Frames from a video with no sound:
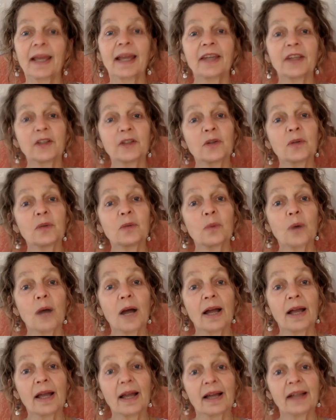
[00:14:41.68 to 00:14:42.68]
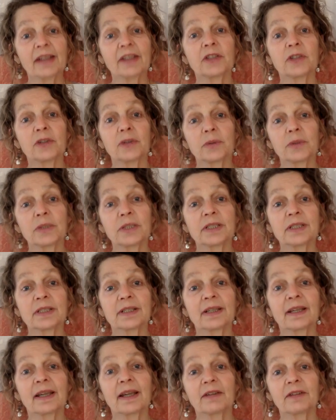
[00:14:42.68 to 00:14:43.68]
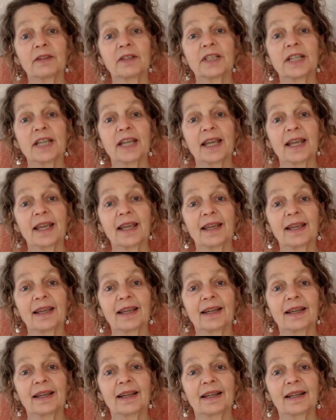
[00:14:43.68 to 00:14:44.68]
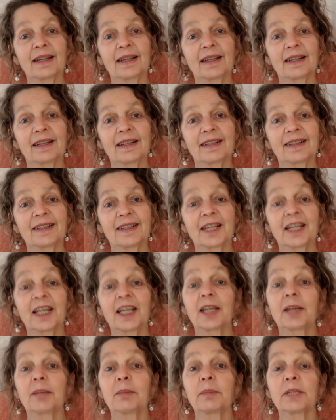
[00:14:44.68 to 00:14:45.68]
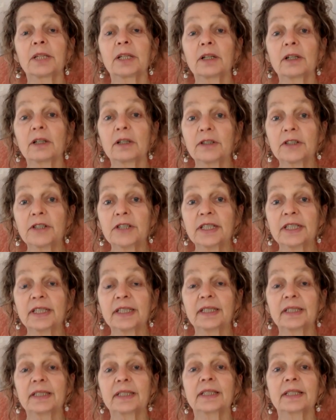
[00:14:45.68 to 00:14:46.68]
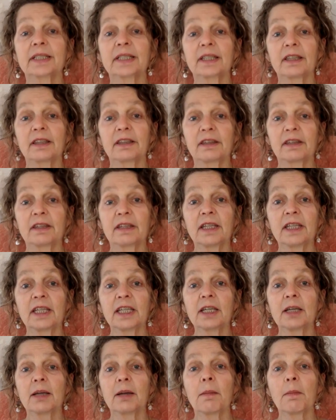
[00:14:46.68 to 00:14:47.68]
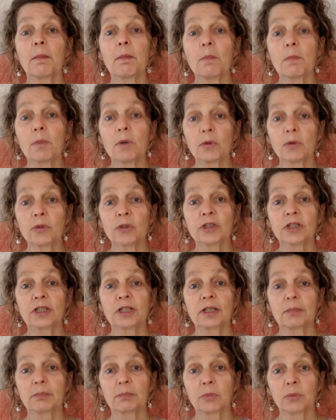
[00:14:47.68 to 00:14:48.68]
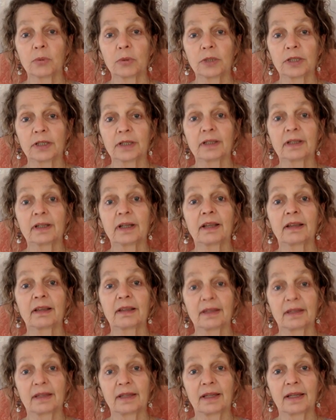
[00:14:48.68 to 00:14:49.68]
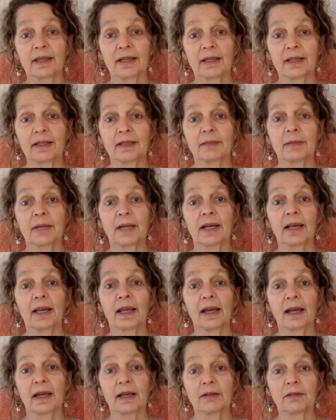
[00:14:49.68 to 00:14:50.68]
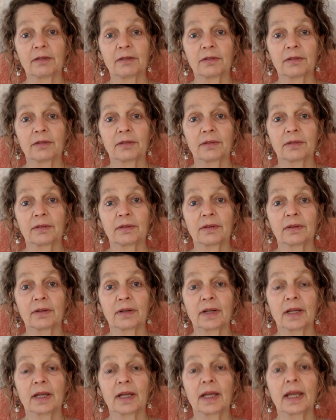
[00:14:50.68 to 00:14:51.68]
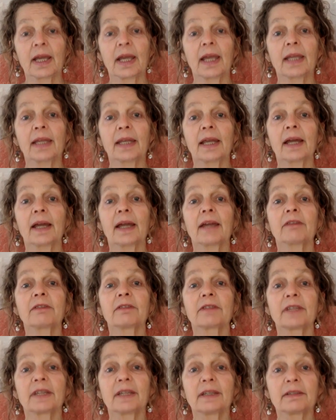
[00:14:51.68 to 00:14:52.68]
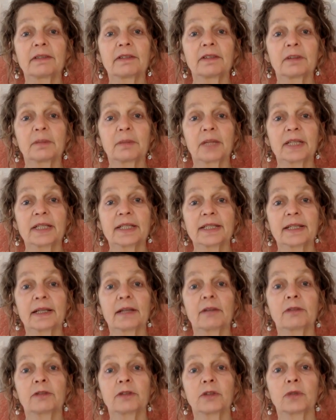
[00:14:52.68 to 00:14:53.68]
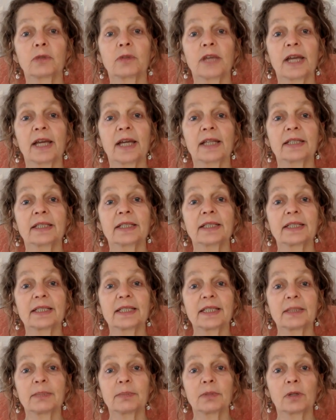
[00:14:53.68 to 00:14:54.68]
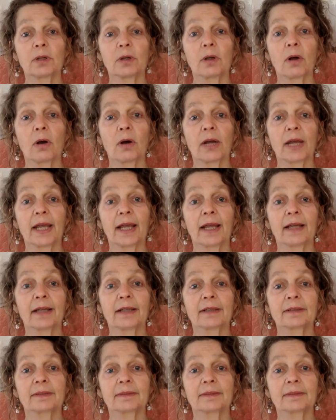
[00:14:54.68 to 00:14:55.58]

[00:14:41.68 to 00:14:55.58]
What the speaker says: And you know why I do it every day? Because it is the most important thing in my life. And I have given myself to that deep longing.